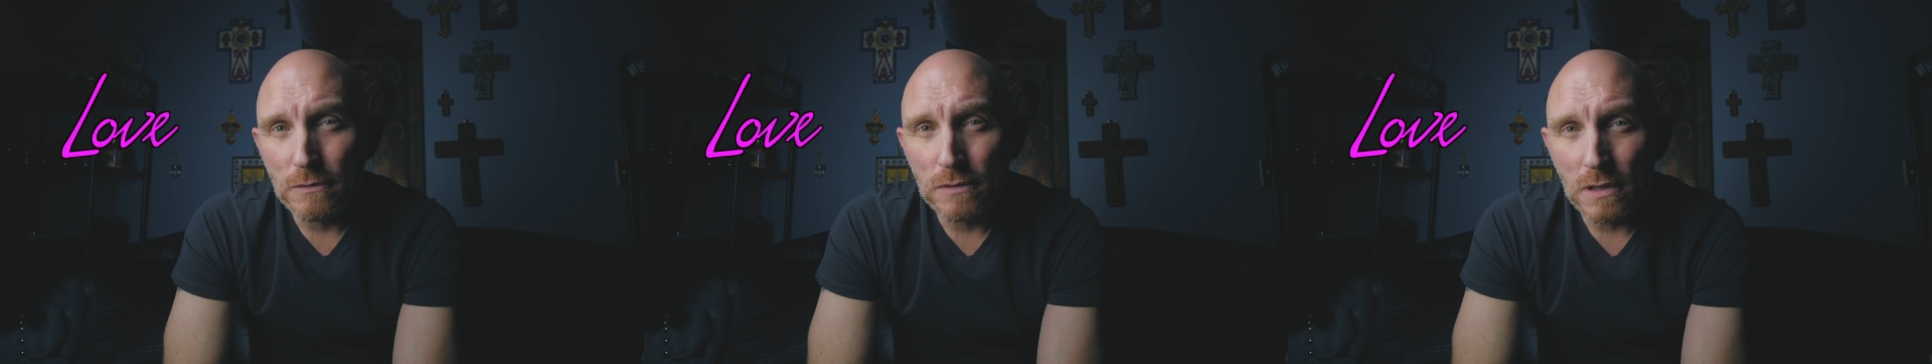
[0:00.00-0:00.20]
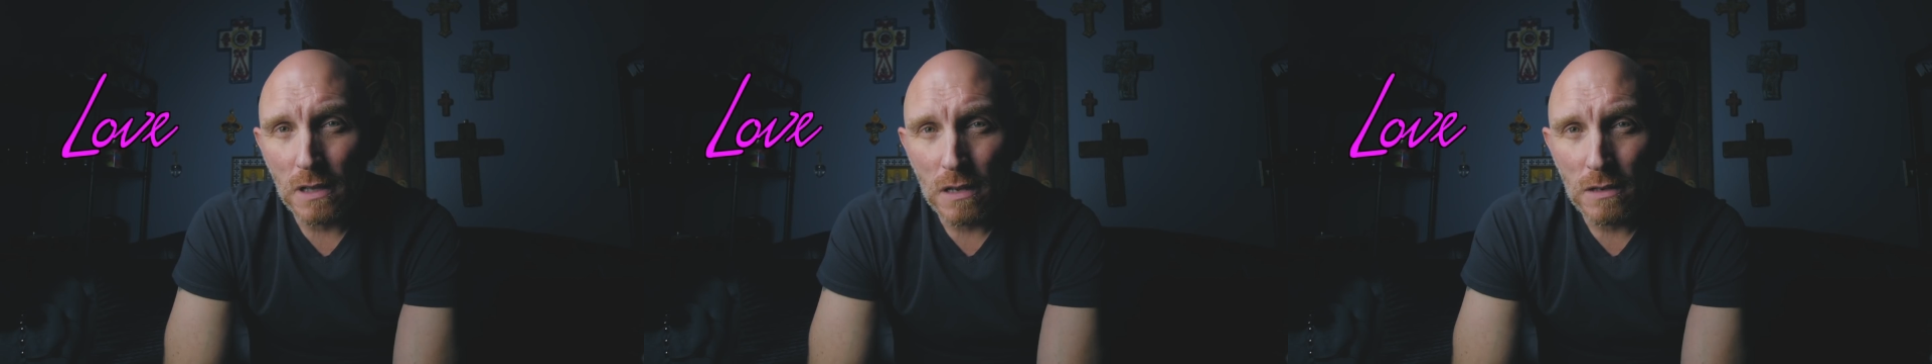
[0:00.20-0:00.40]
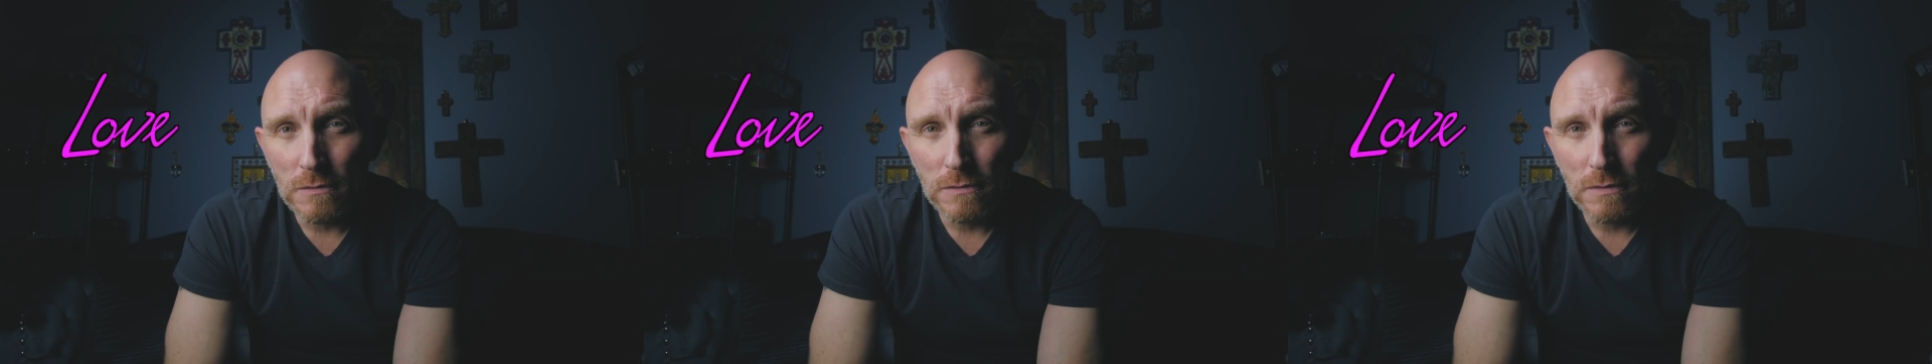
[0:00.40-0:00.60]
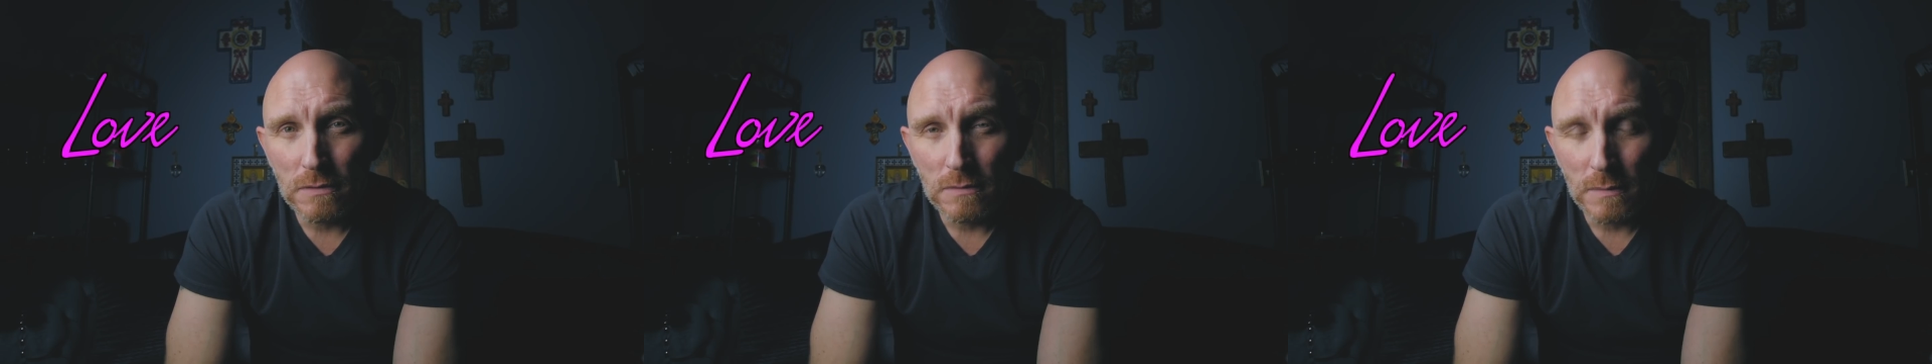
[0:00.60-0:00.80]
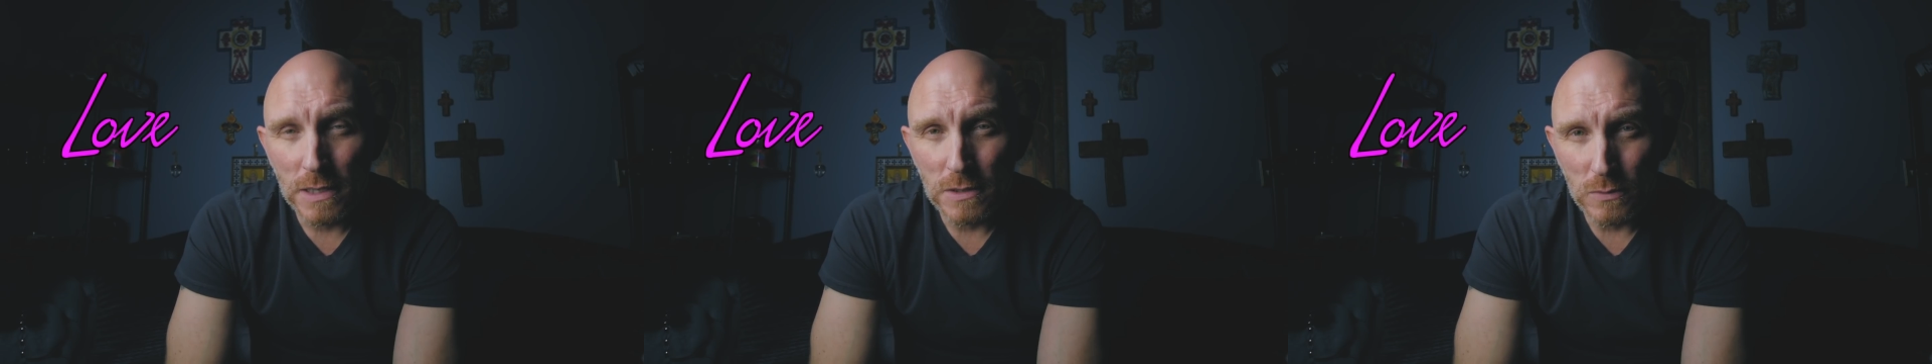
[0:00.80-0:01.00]
of love
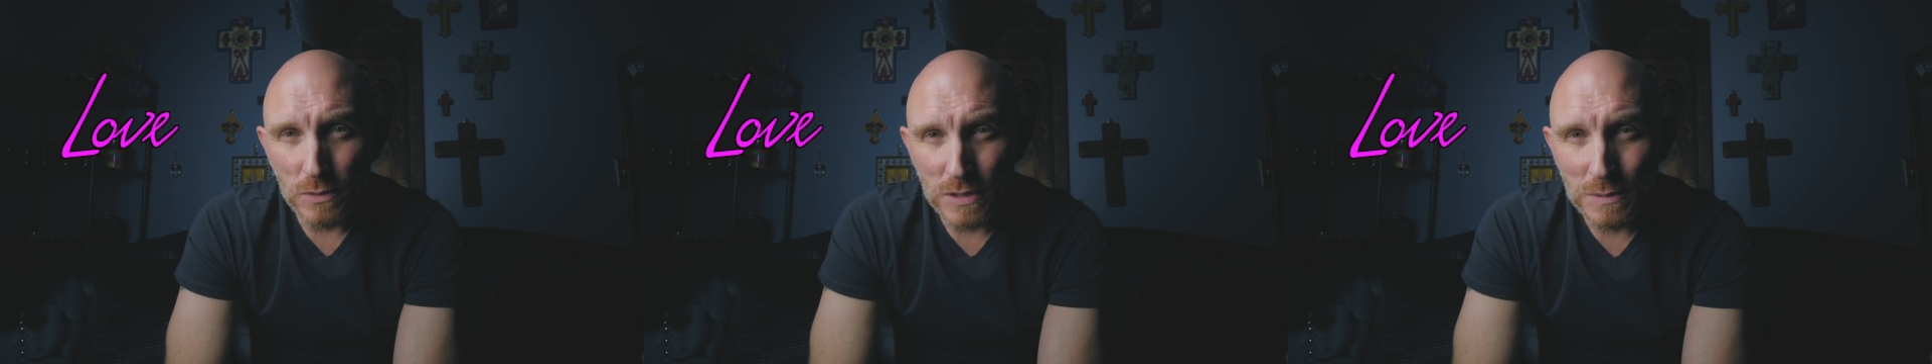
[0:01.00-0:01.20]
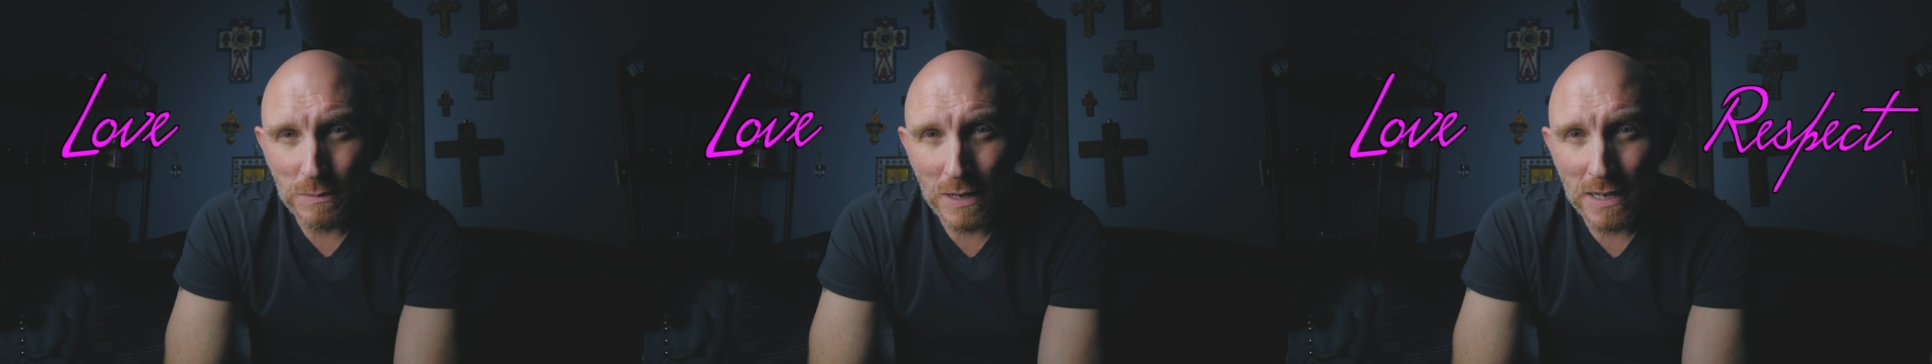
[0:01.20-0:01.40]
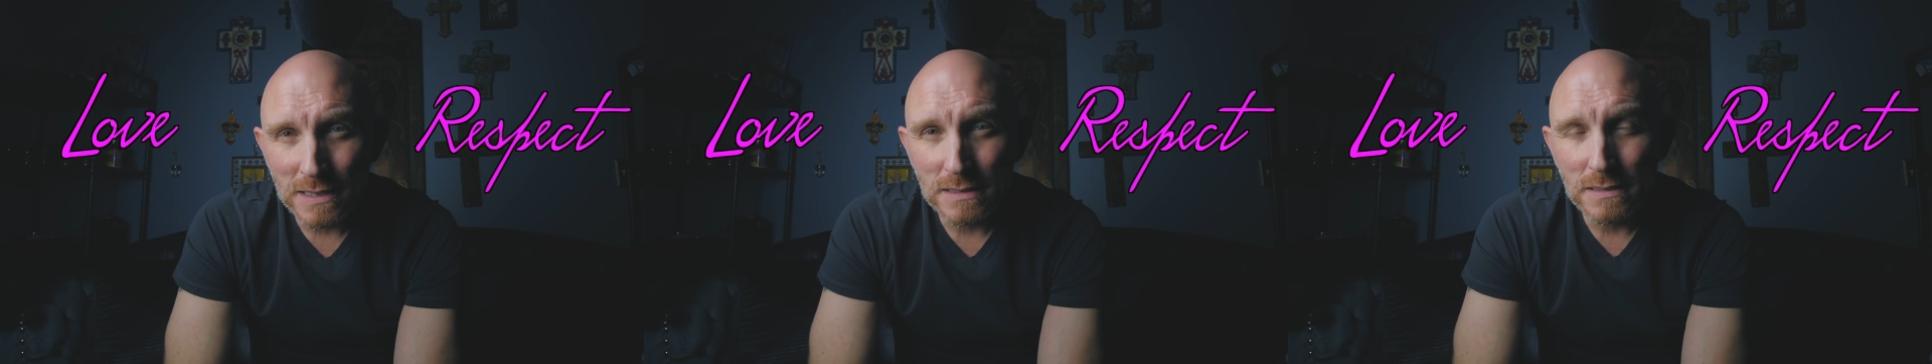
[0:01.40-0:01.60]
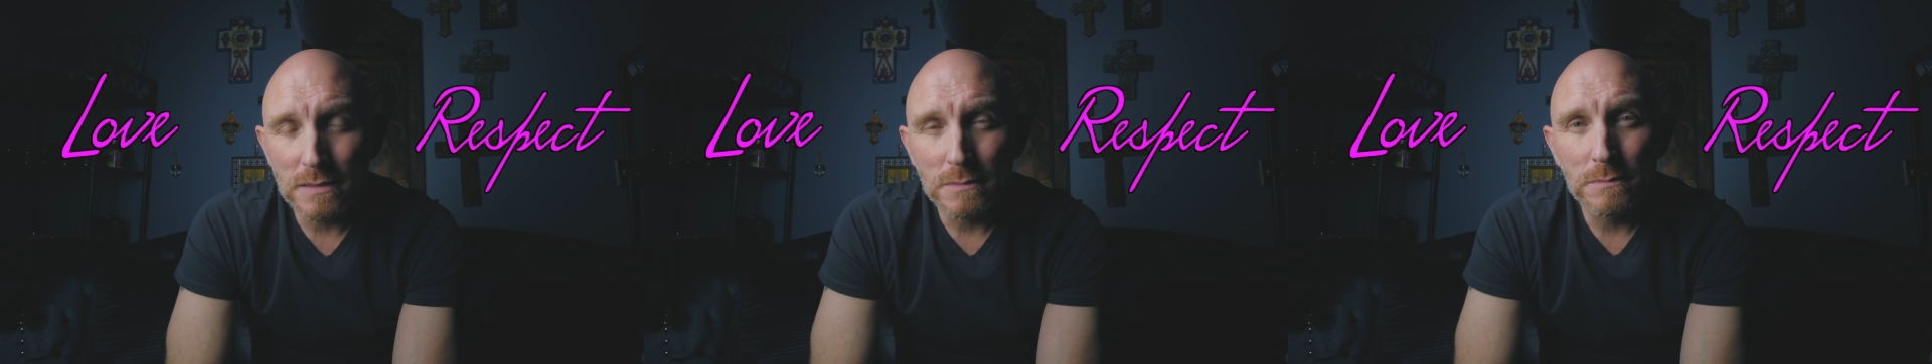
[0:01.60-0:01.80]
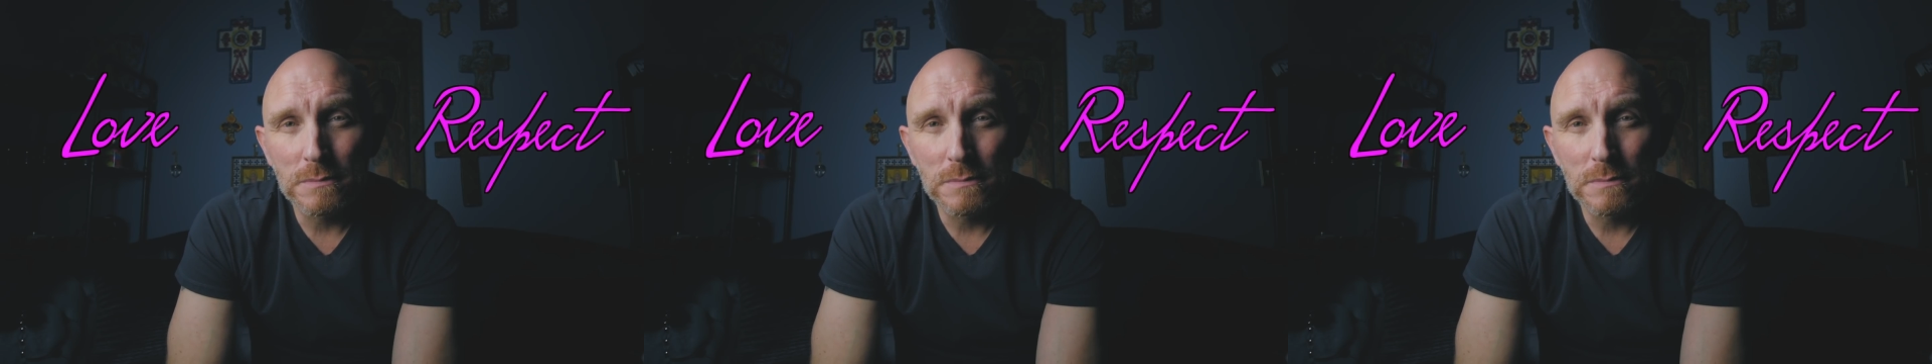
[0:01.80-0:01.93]
and respect,